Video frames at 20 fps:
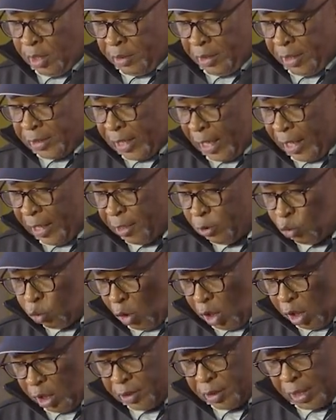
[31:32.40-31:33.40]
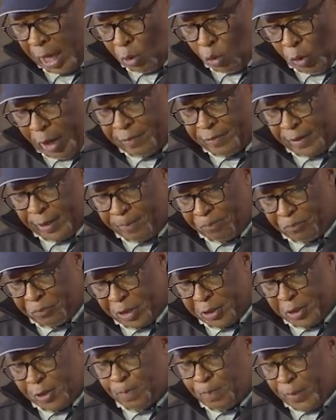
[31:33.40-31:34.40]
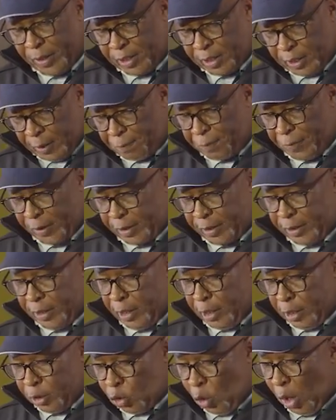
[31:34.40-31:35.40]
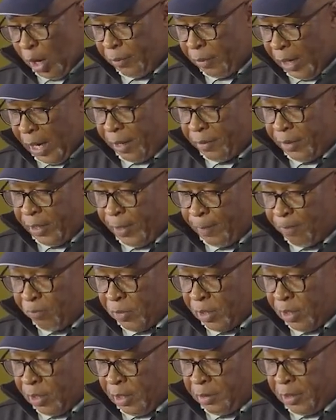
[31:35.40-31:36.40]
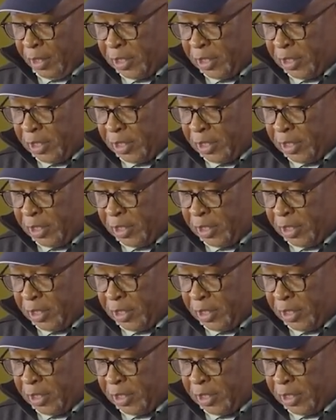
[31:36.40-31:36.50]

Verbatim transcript: The challenge was, however, specific to Harare.